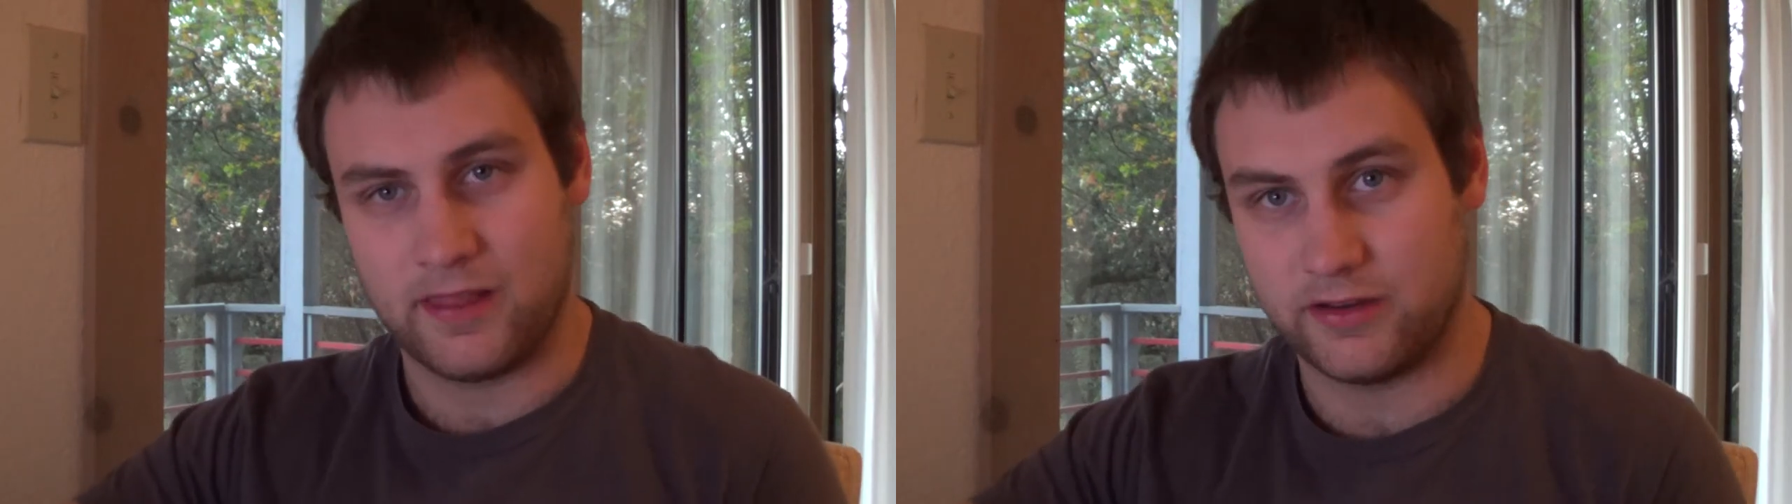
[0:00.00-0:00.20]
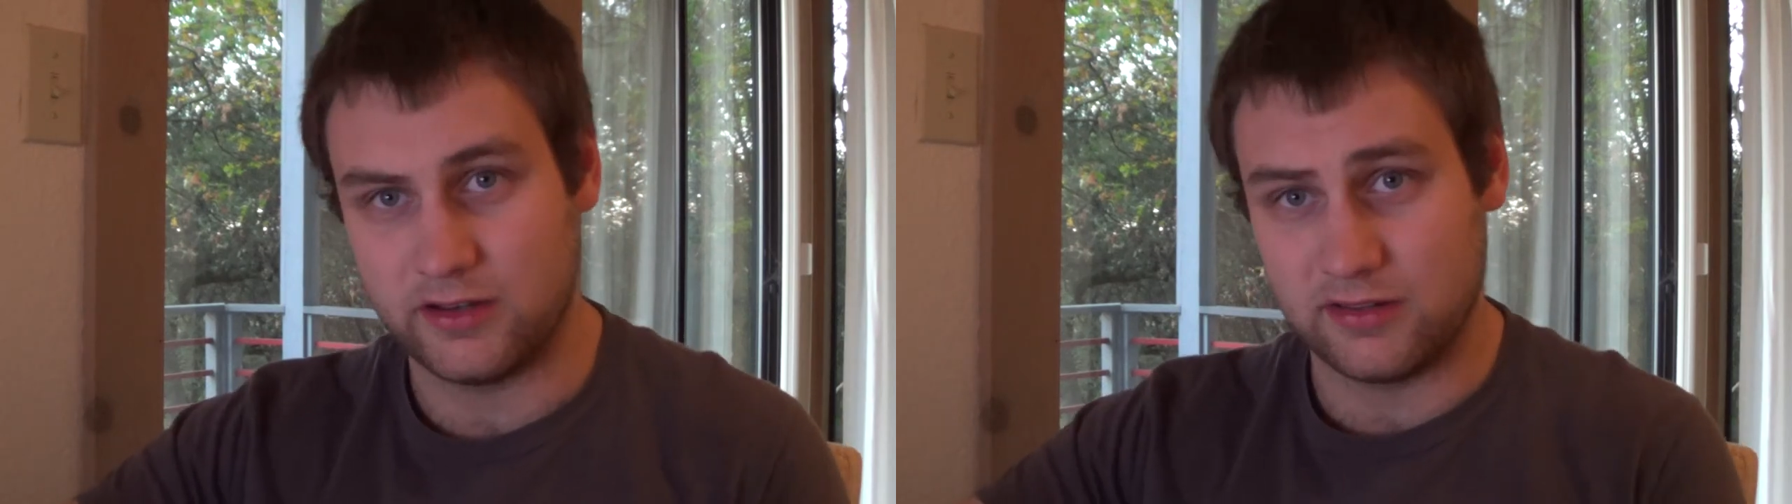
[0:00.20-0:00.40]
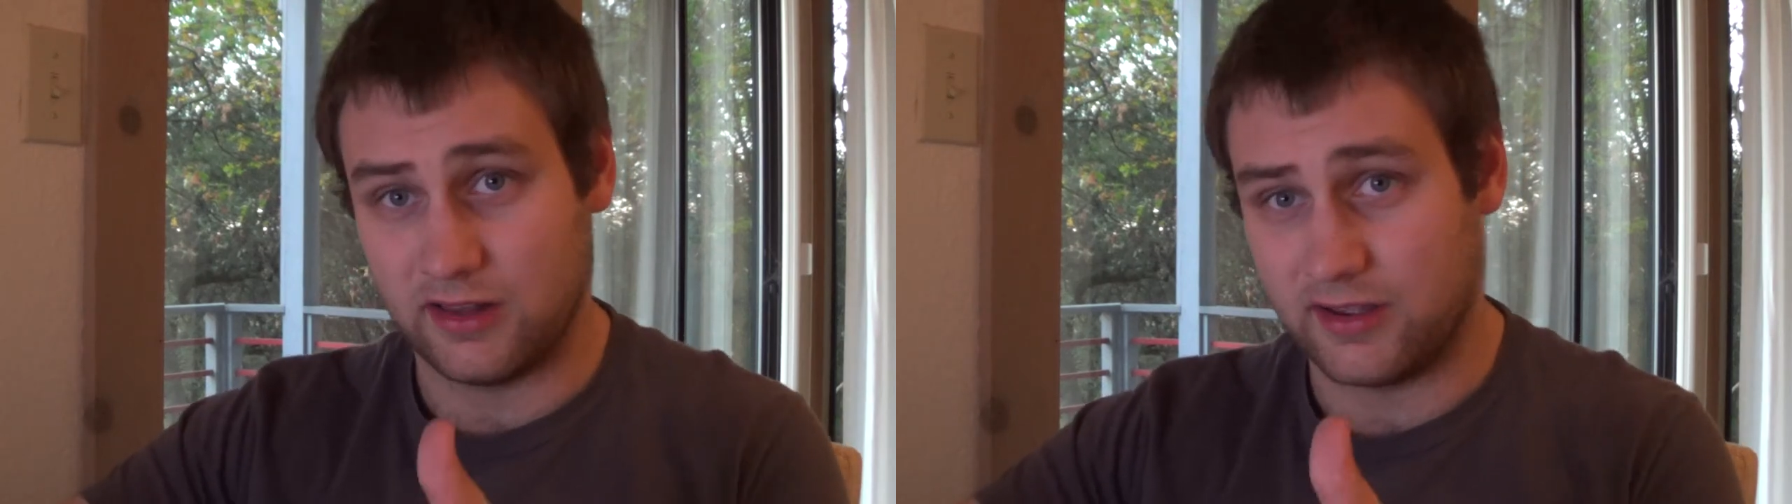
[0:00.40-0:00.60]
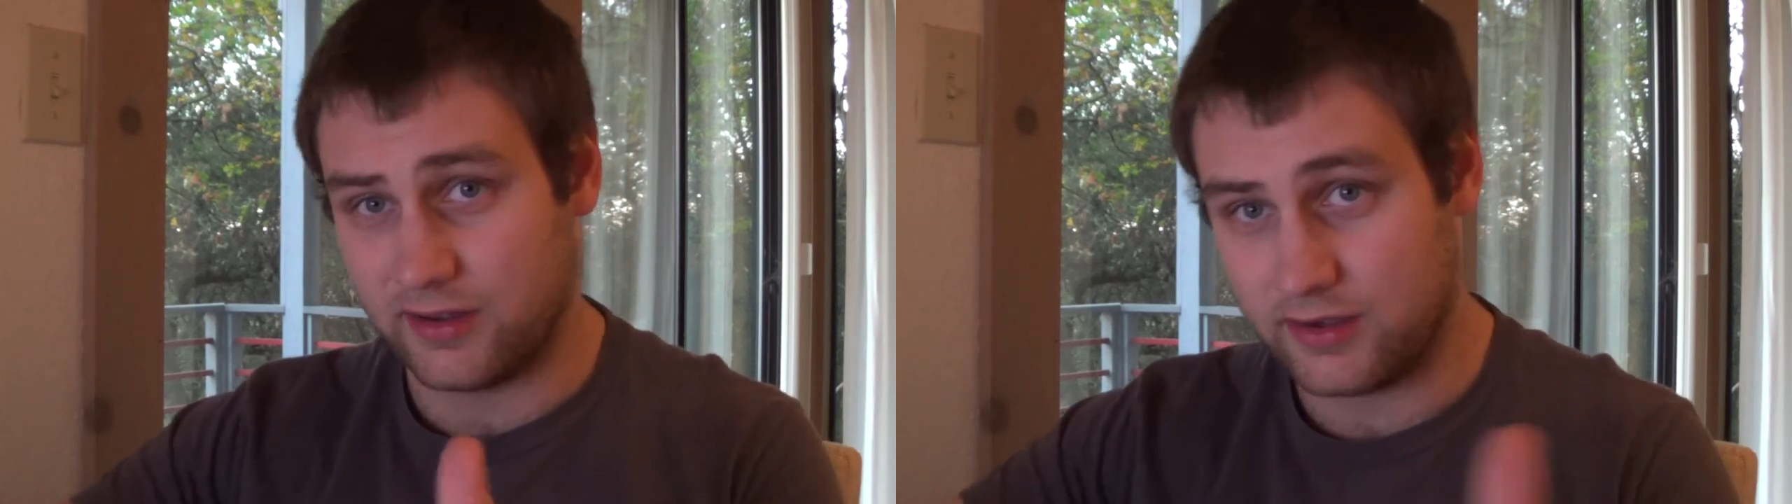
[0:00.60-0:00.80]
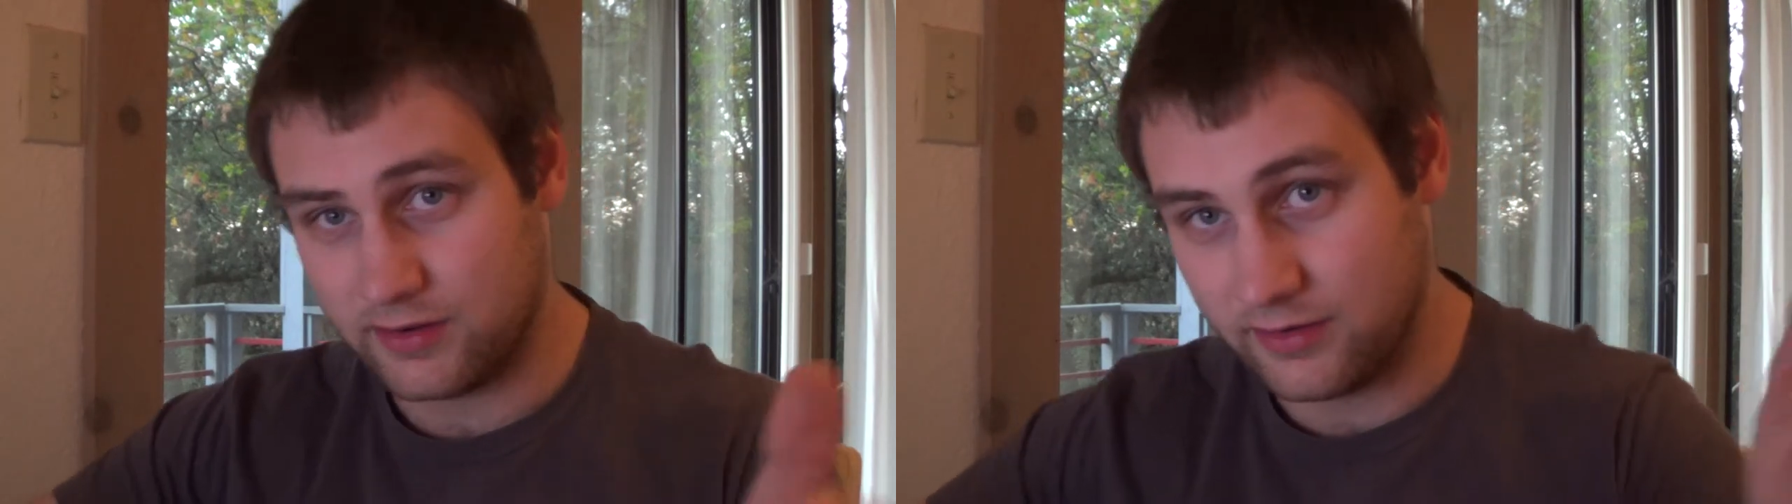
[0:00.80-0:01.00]
Good
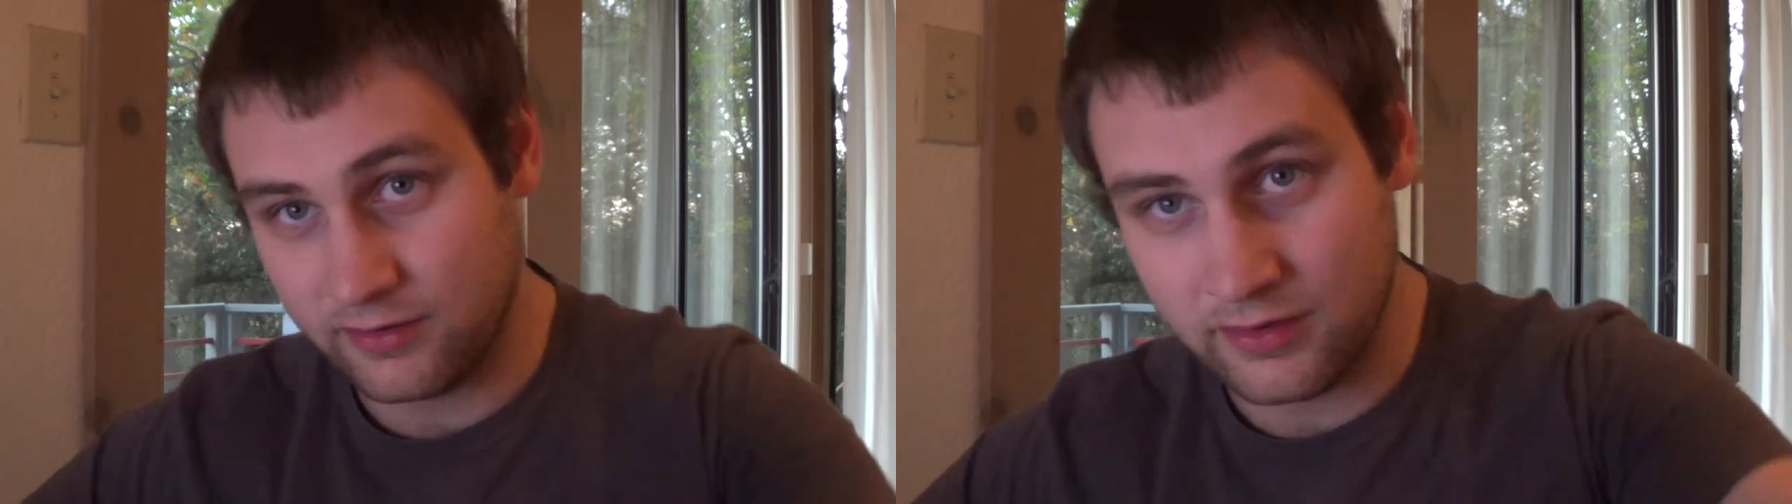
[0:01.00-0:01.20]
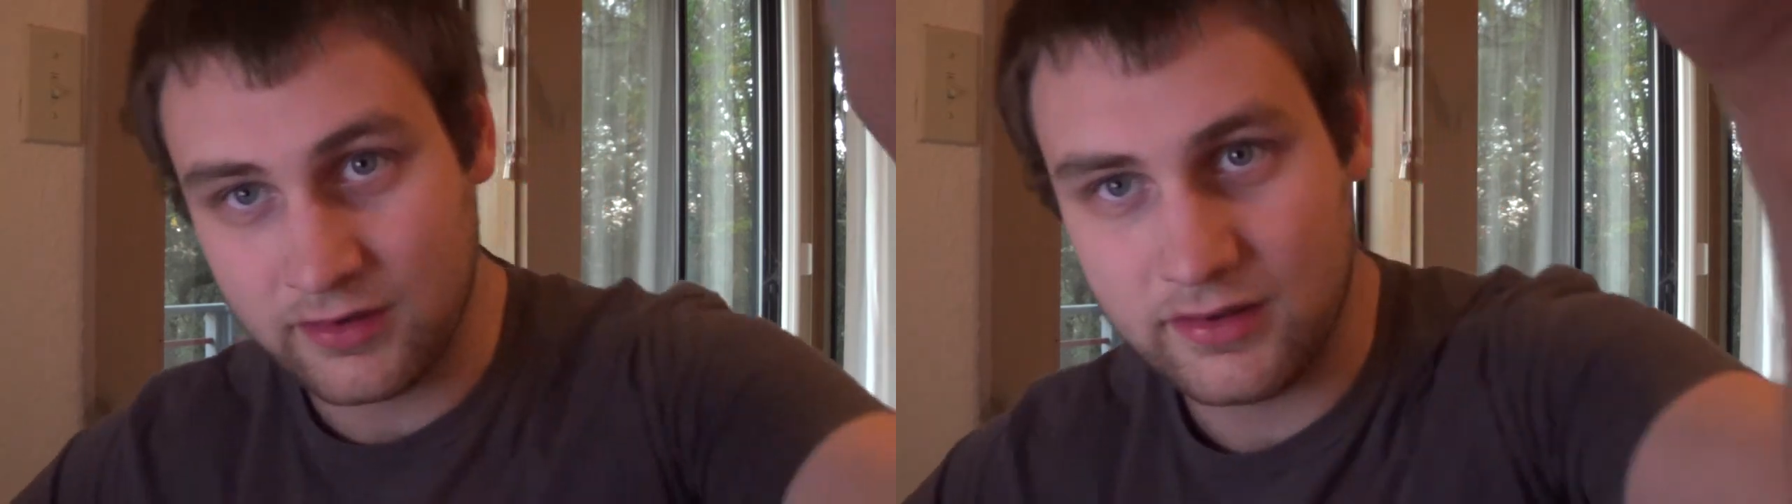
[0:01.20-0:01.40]
luck, dude.